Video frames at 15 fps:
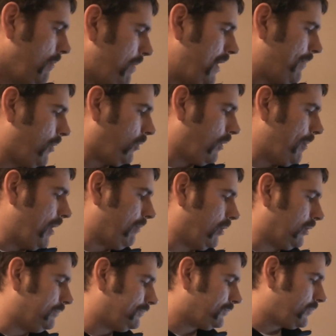People,
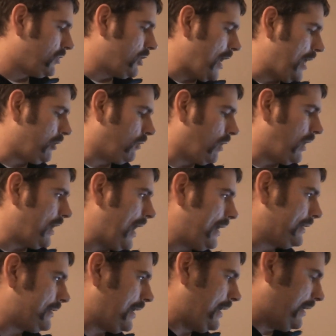remember, January
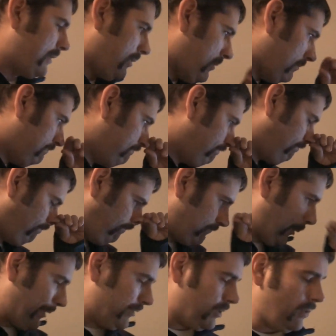eighteenth,
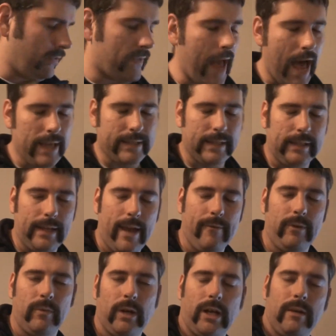two thousand
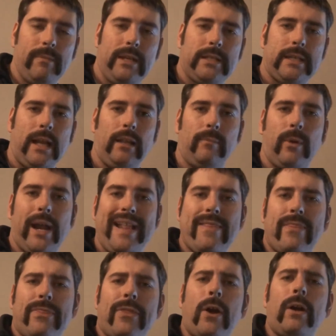eleven, we're going to be celebrating
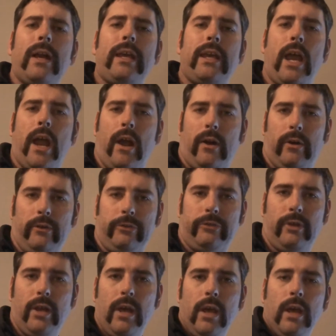thirty
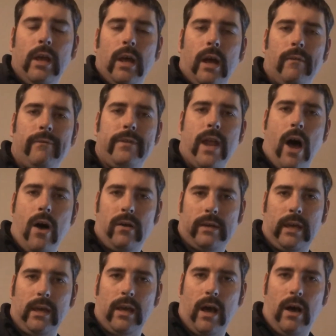years of
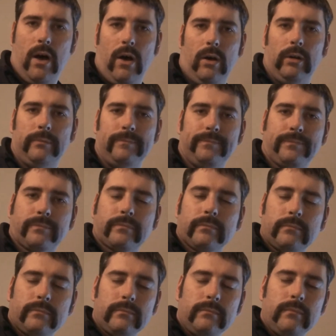Donkey Kong.
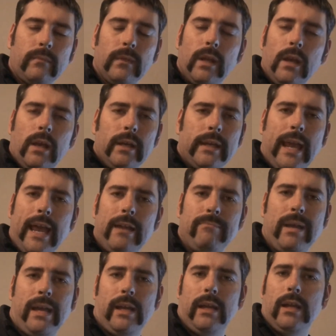Can't
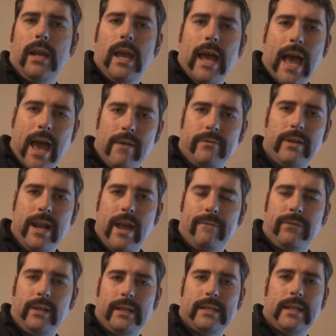beat it. Have your
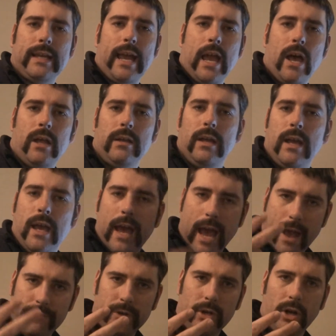Netflix account,
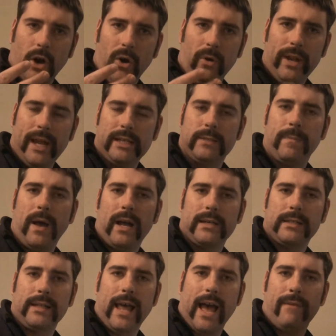have your gold
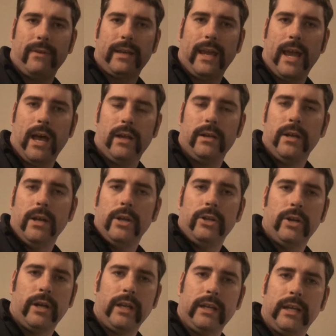Xbox Live account.
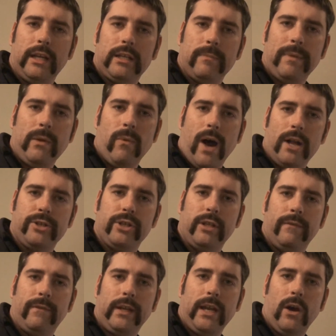You're going to get to be watching
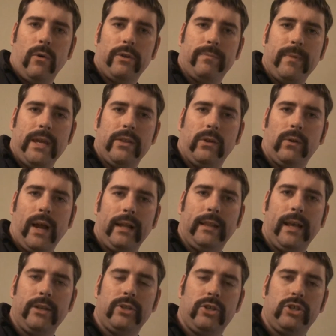the video with me, the Great
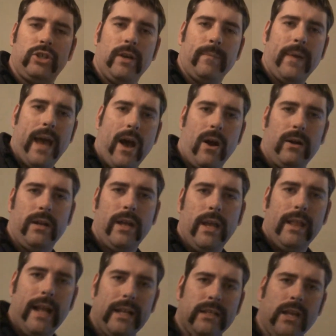Legend Shemp Howard.
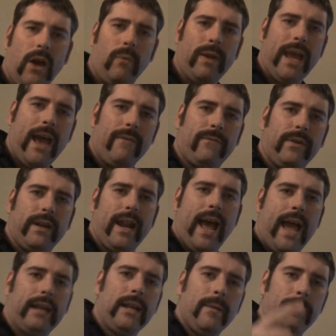That's all we have for
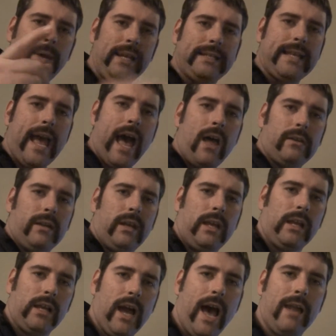tonight. Peace out
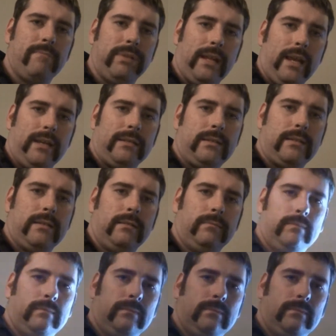and God bless.